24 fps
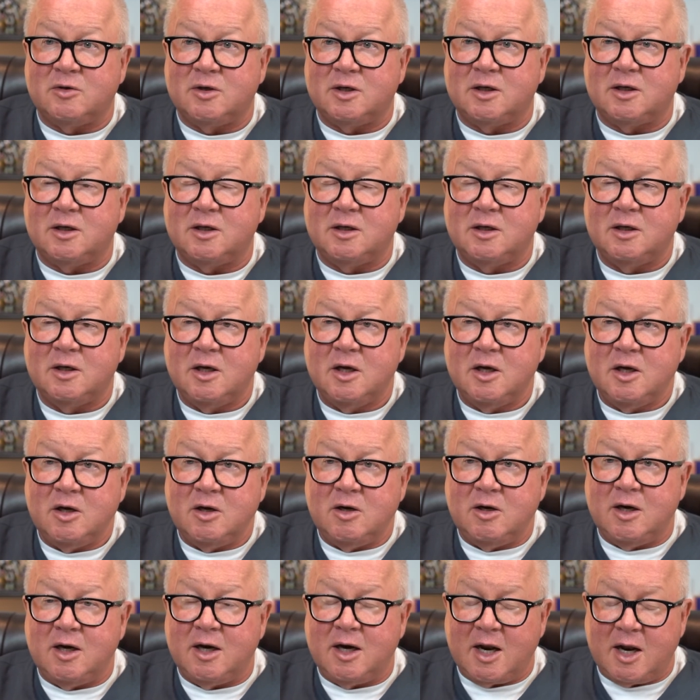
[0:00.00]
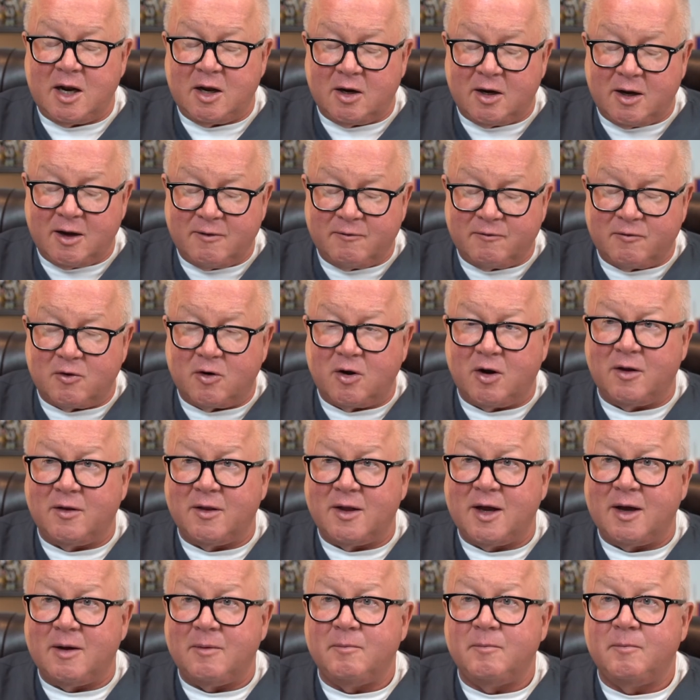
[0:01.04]
You need ALA for all
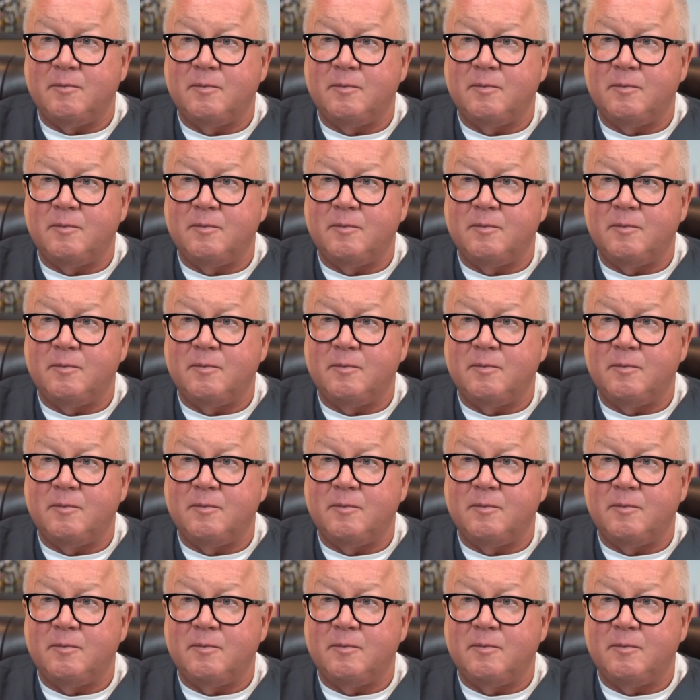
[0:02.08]
that.